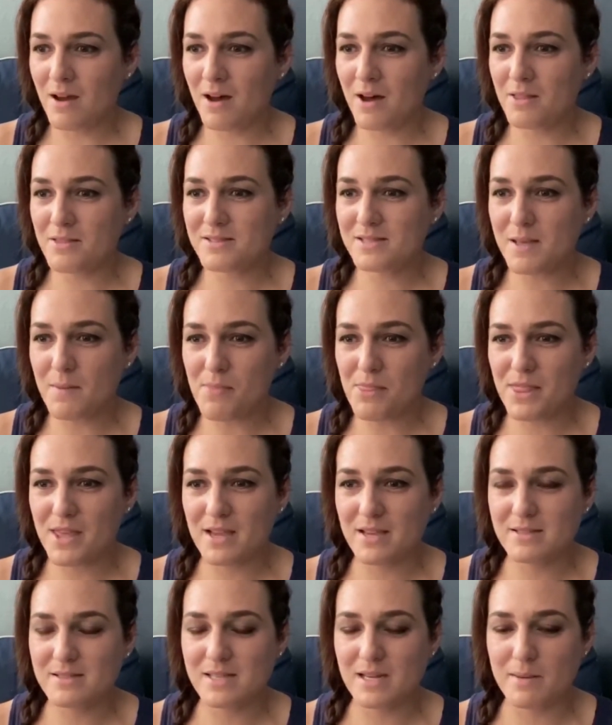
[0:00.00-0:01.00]
Some
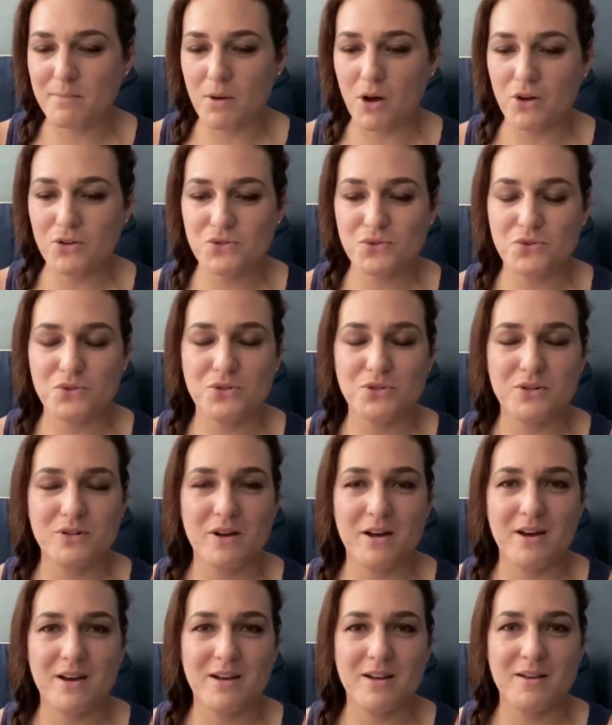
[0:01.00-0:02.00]
things that I'm also
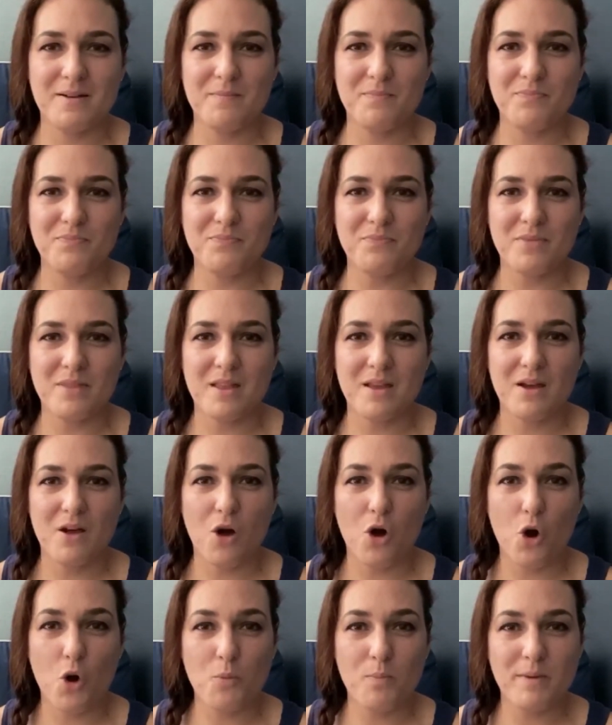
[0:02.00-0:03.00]

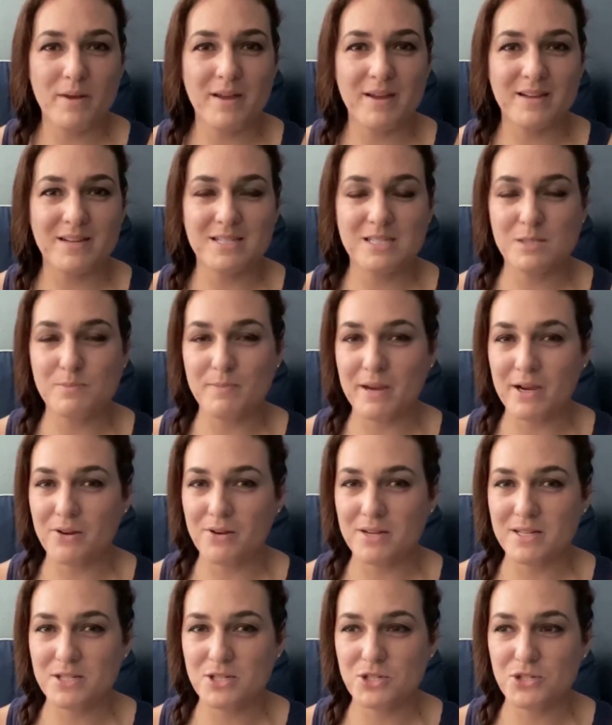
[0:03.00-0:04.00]
hoping and
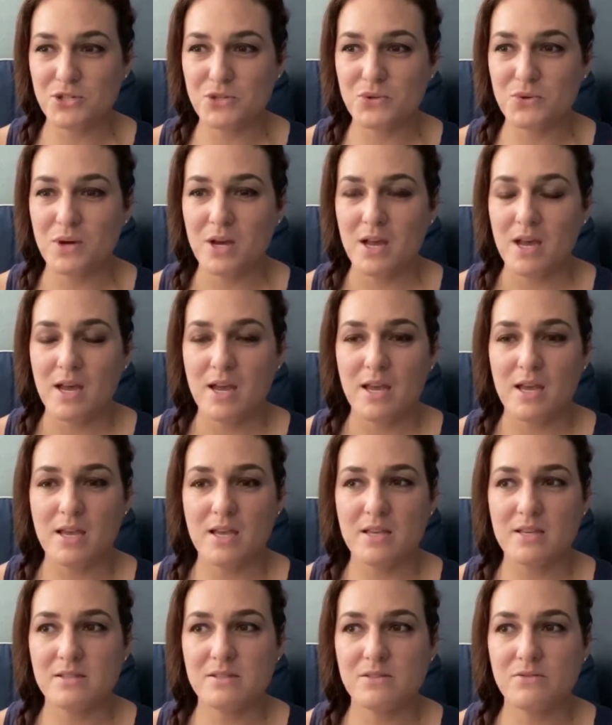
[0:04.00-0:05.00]
aspiring to do
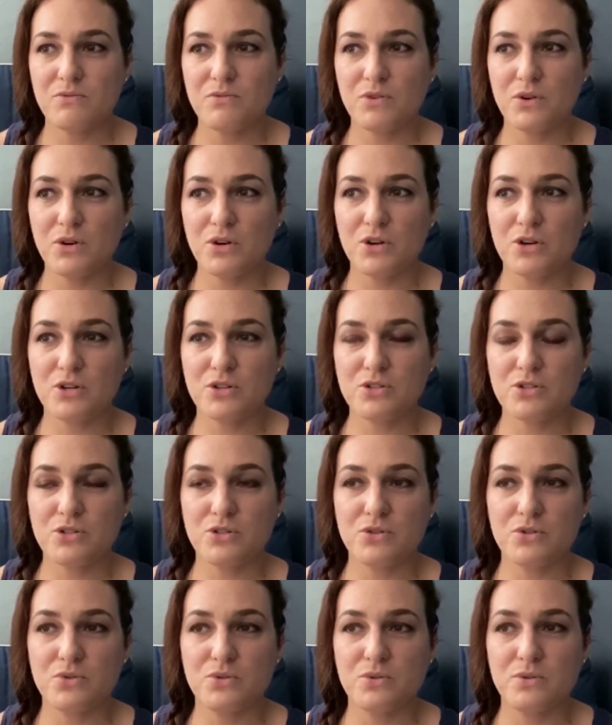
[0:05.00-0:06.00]
is for her
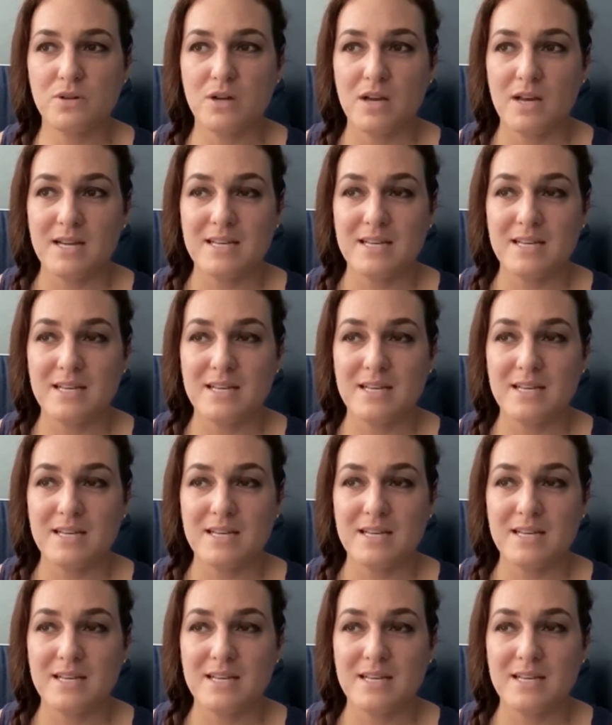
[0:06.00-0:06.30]
to